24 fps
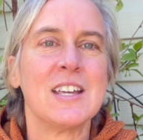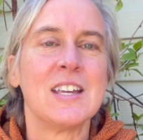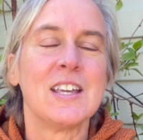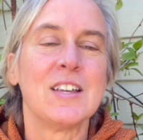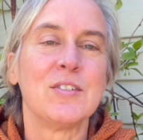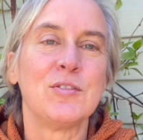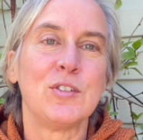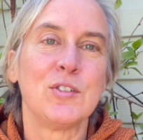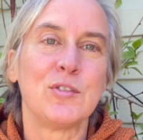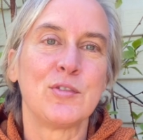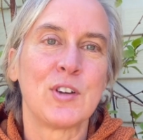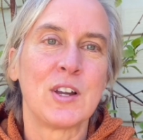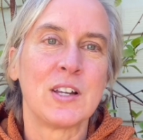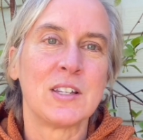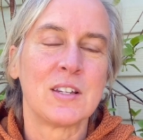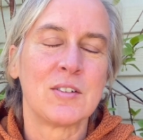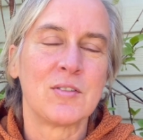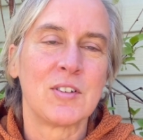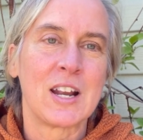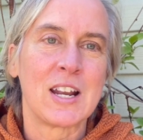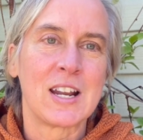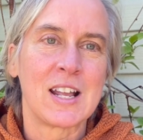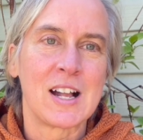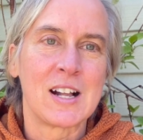if you find the
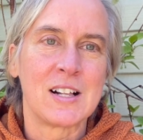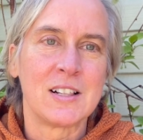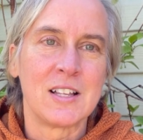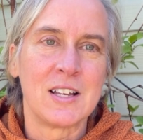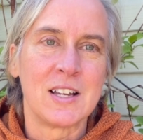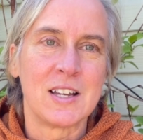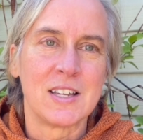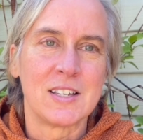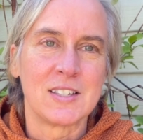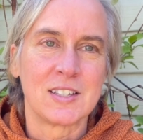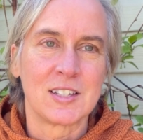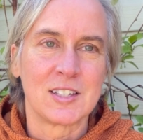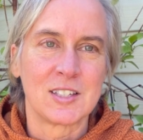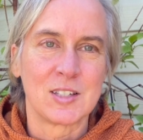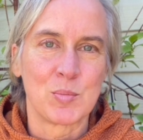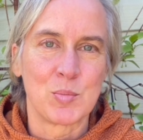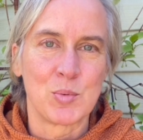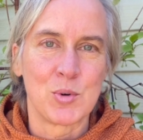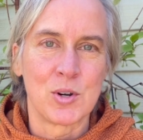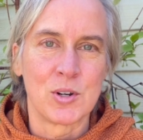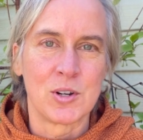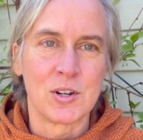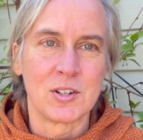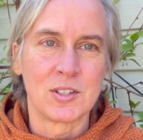right allies and
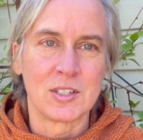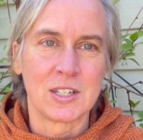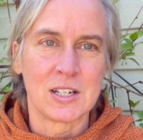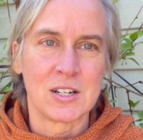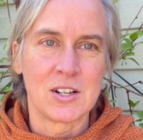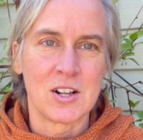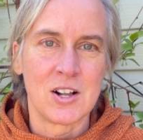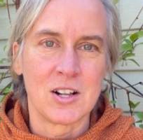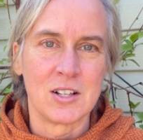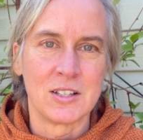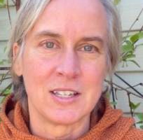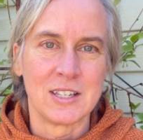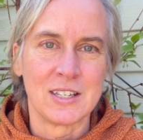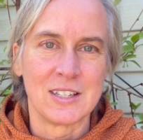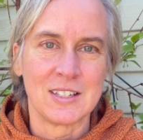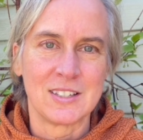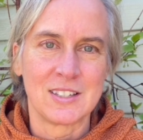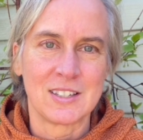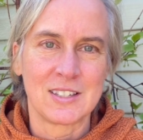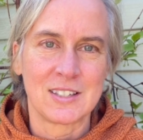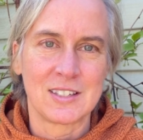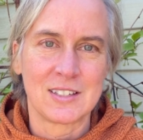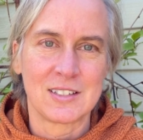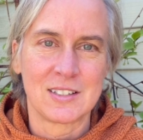supporters and
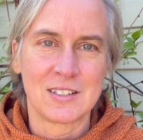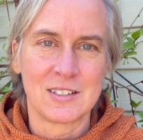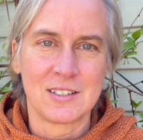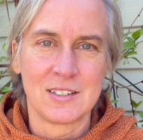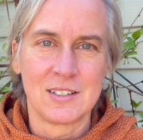colleagues.